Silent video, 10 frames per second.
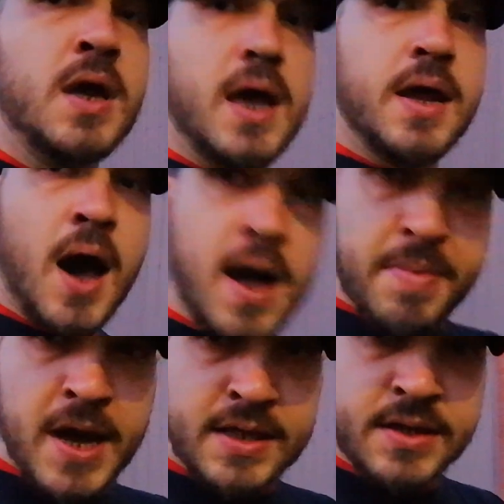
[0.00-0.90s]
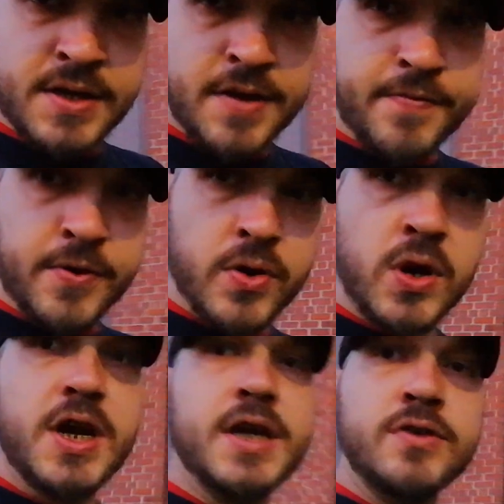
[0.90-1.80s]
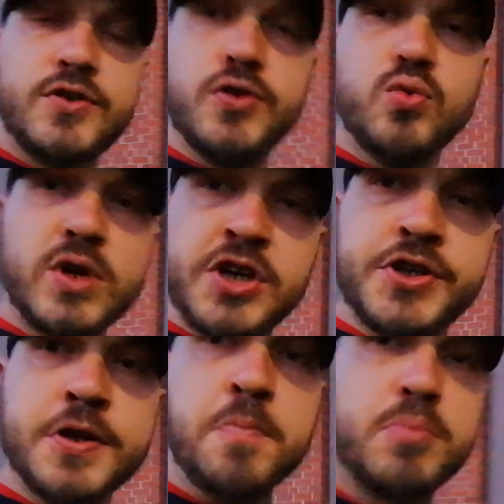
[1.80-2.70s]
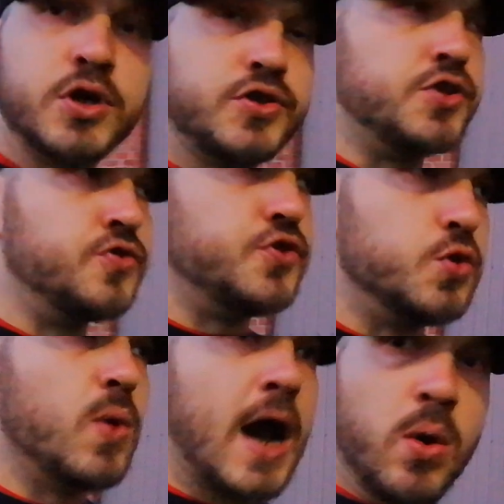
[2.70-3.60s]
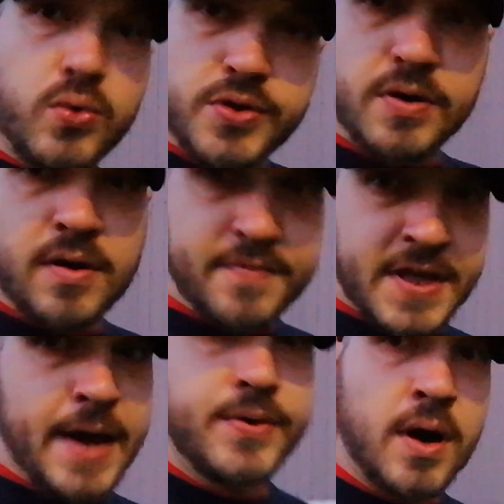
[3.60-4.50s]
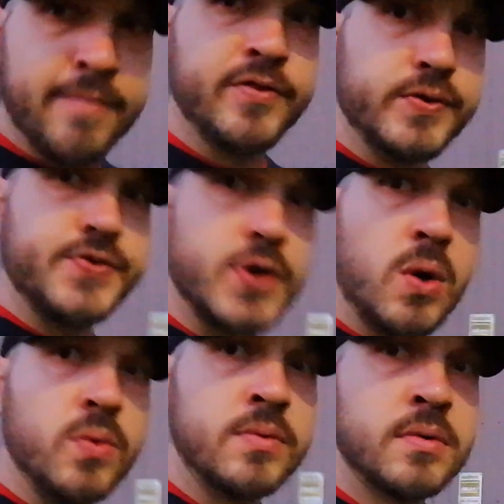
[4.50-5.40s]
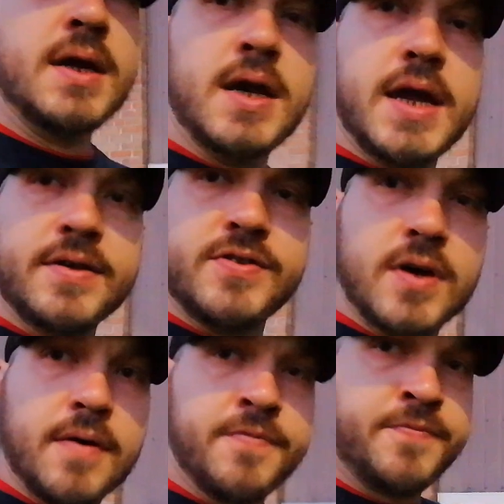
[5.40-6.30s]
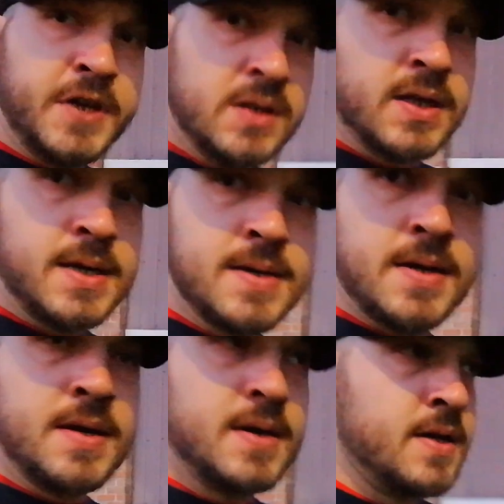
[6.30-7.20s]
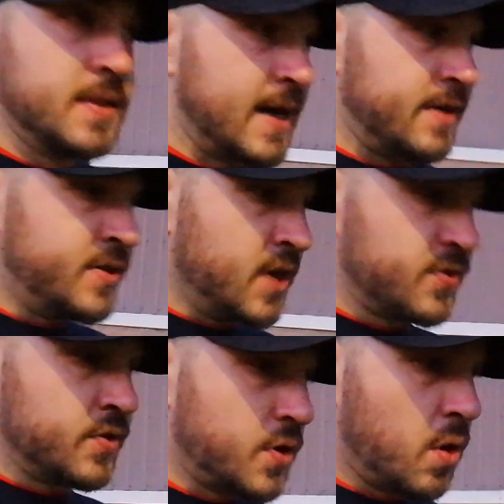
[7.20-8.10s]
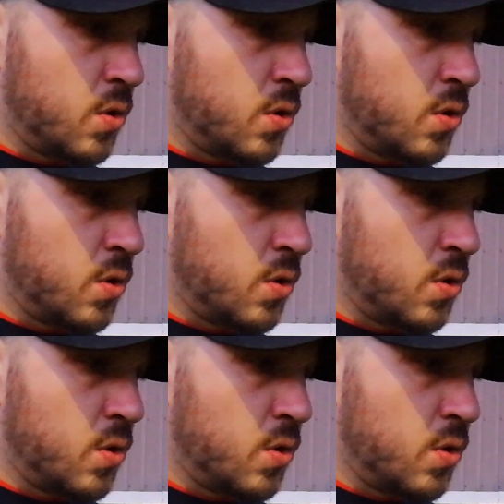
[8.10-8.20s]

And I beg to differ. intuition pushes you out of that comfort zone. It's a feeling that doesn't go